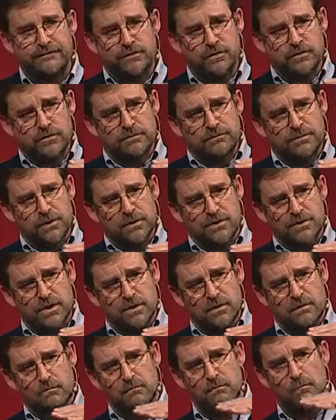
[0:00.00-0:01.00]
if you can put
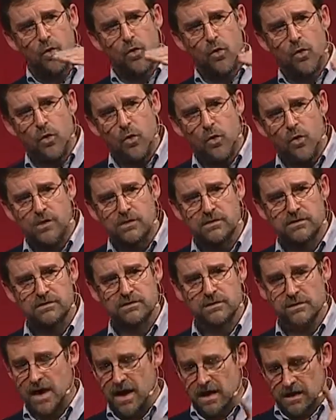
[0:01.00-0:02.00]
more,
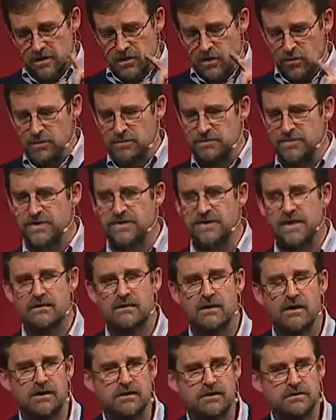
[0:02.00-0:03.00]
I'll call them
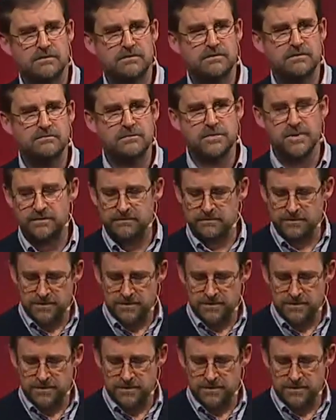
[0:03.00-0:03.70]
sterile, the,